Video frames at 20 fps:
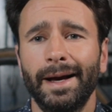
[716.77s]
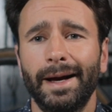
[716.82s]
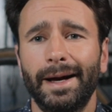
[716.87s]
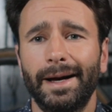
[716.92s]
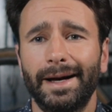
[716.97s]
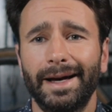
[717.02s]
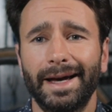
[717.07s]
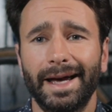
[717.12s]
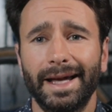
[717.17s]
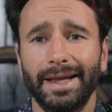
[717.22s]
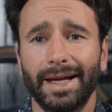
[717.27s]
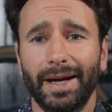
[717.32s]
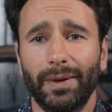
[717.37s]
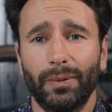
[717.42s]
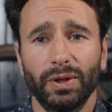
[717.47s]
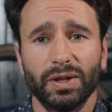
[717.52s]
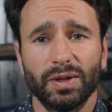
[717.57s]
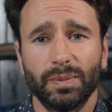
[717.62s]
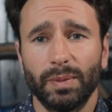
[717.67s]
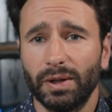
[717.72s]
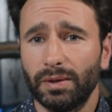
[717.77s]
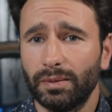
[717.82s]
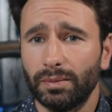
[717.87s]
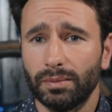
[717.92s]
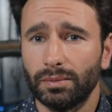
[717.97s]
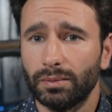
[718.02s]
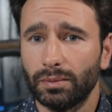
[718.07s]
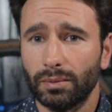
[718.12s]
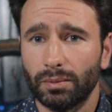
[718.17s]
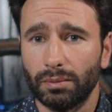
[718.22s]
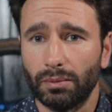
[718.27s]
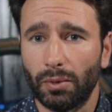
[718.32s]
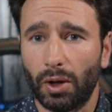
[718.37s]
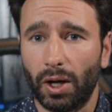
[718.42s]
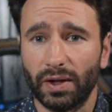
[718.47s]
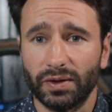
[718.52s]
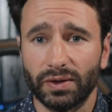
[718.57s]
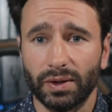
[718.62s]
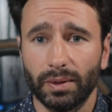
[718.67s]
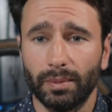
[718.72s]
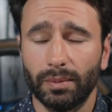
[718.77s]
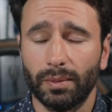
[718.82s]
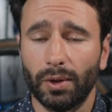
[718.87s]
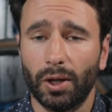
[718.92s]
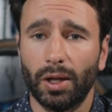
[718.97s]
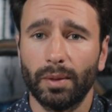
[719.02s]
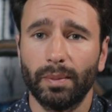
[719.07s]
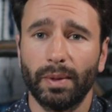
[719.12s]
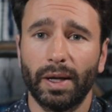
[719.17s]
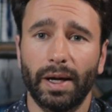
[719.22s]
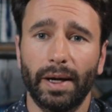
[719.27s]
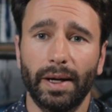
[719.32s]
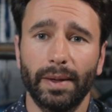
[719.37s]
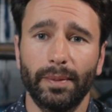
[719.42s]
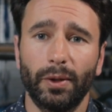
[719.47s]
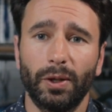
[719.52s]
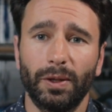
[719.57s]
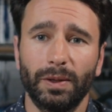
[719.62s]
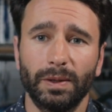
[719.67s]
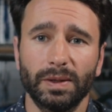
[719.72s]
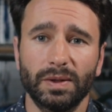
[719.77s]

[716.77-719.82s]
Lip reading: and that one's been awesome on my highball.